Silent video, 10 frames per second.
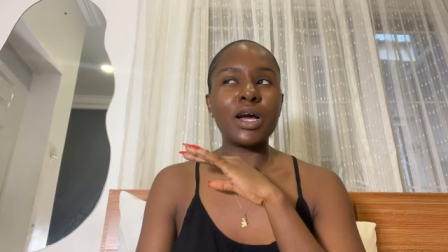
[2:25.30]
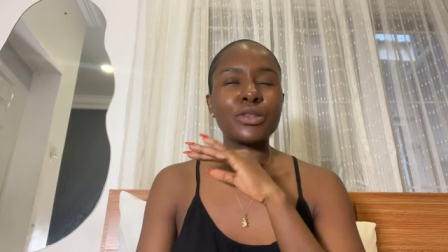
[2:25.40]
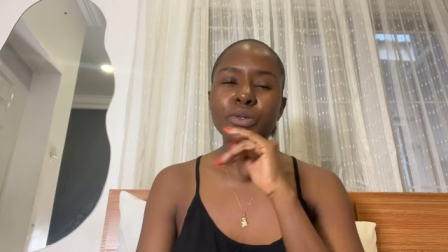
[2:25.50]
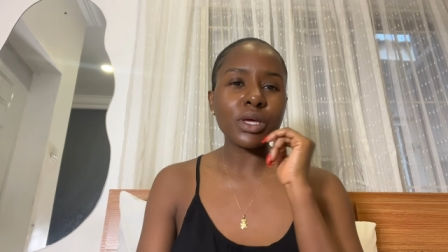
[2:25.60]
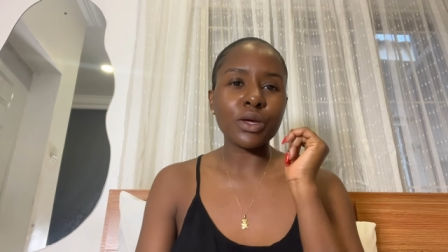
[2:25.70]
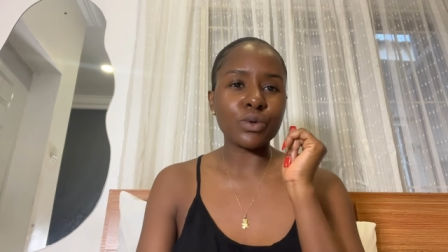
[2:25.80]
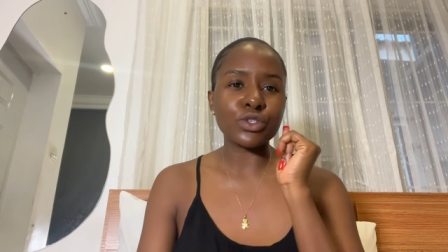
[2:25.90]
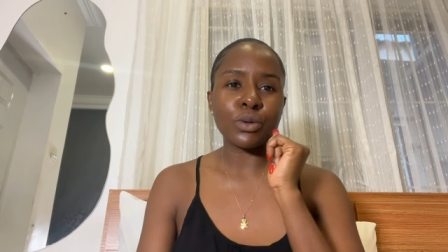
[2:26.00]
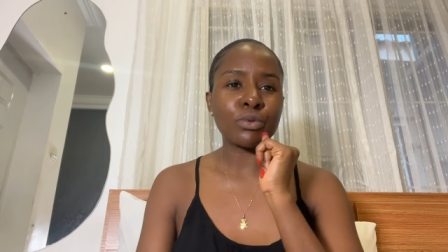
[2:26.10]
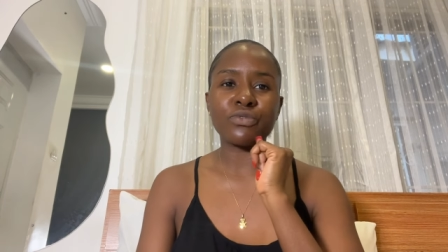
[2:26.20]
I don't think it was
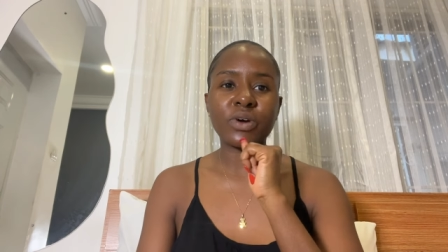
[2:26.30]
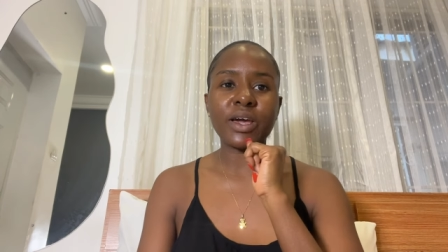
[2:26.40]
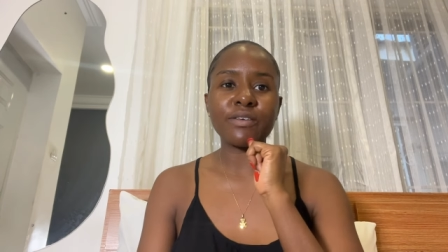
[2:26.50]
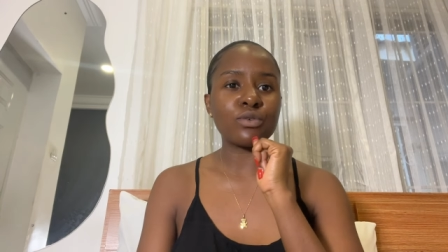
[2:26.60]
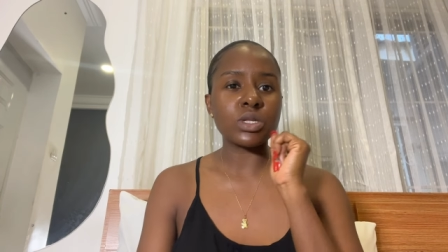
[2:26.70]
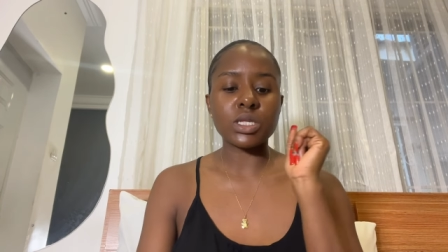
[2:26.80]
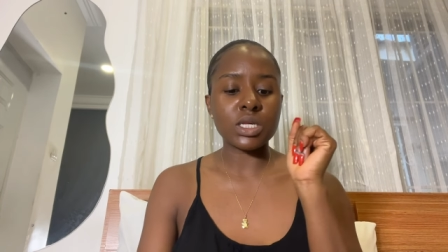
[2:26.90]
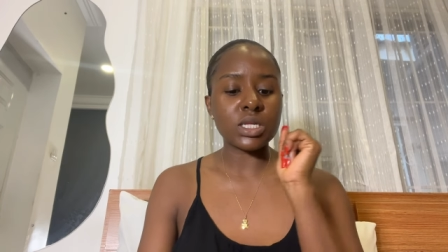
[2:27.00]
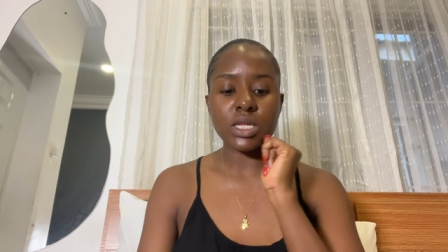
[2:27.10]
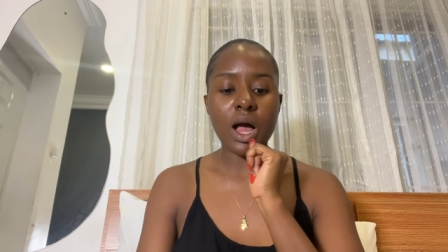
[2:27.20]
up to 5 or
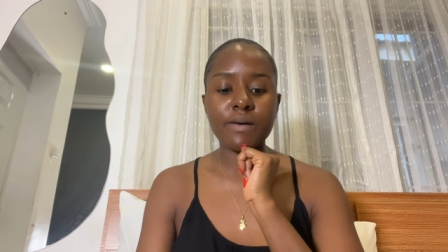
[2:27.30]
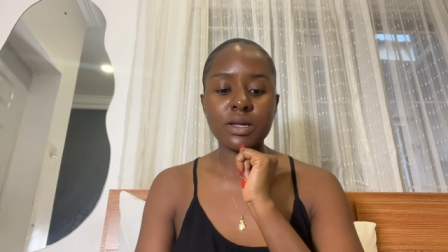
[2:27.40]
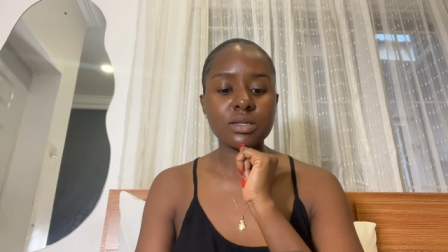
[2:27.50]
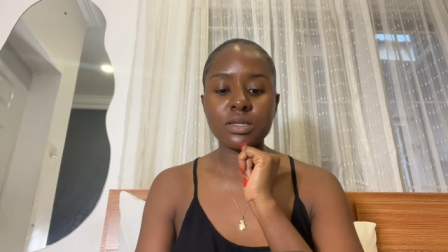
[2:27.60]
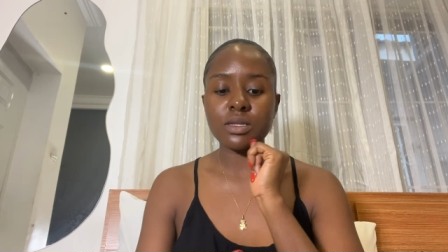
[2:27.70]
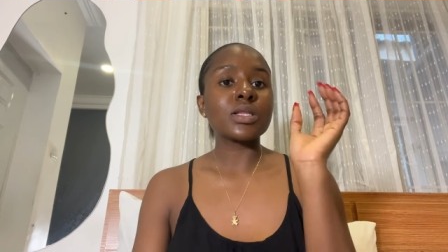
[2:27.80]
6 hours.